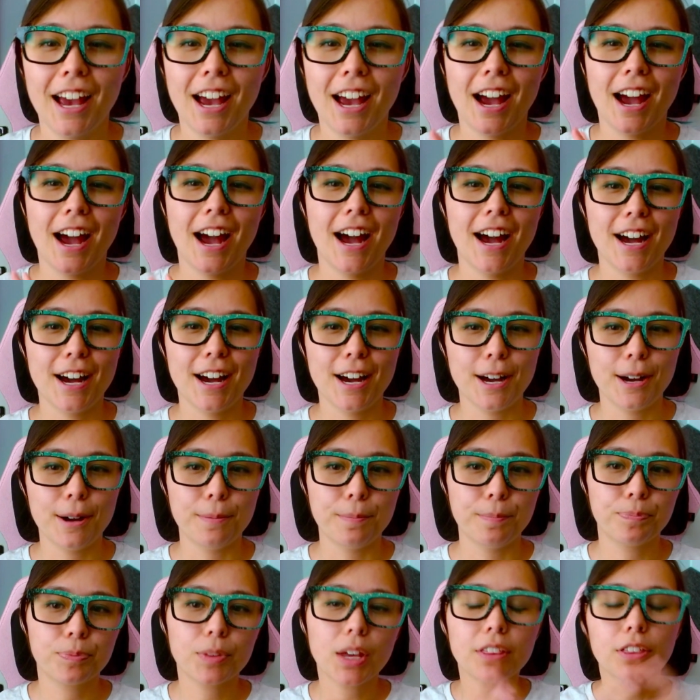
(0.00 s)

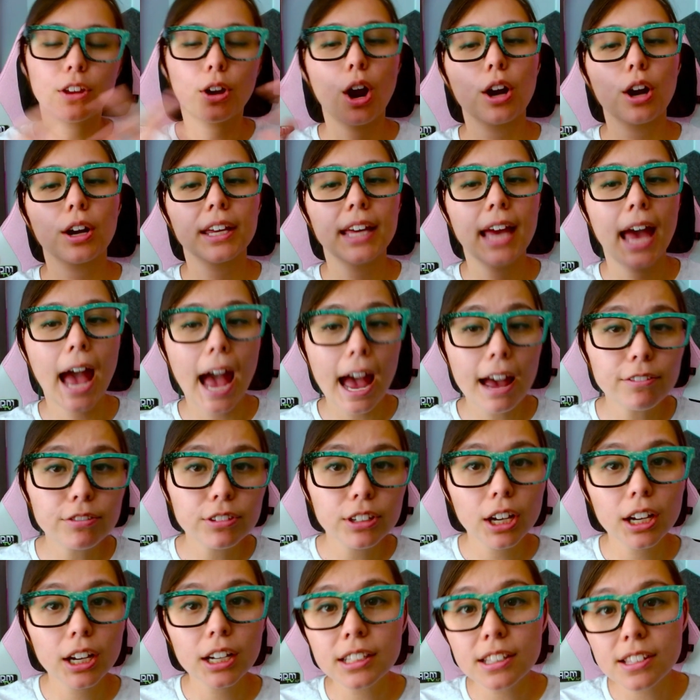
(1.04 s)
There are
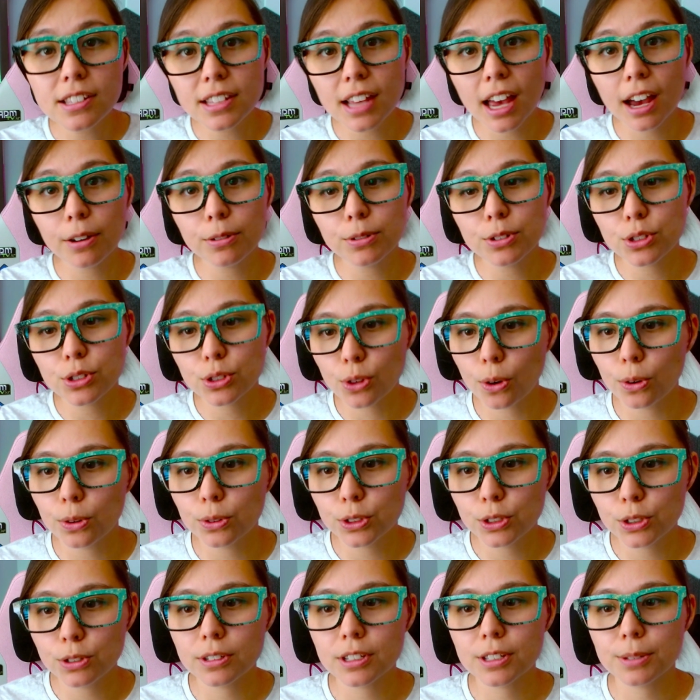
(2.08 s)
caveats I was told
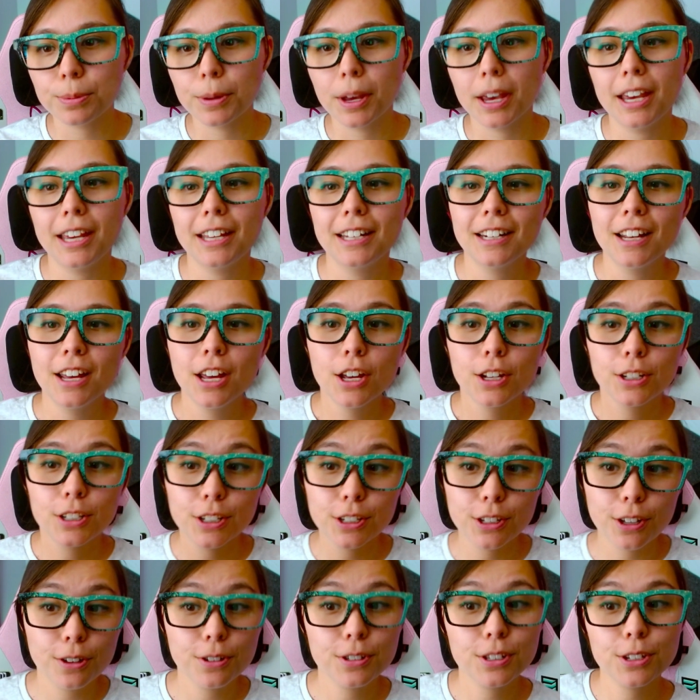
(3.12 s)
to explain to
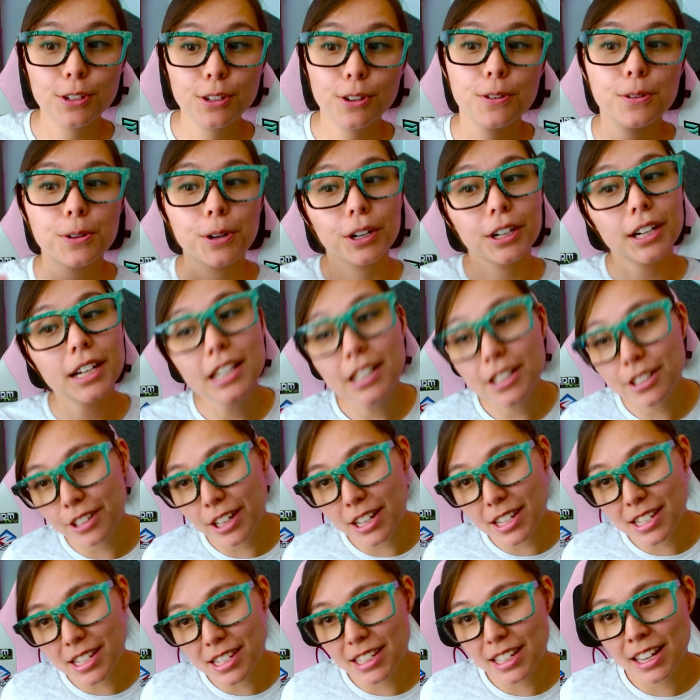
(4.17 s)
those of you who are
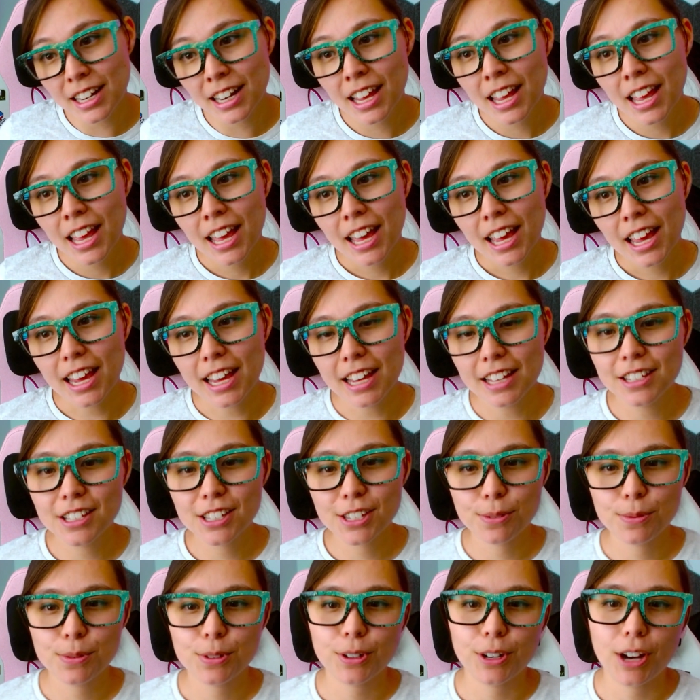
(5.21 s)
interested in
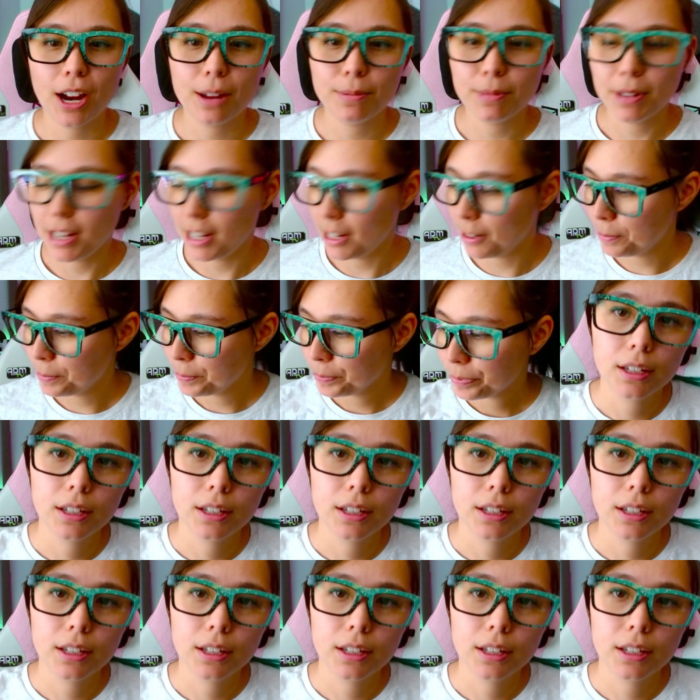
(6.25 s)
subscribing.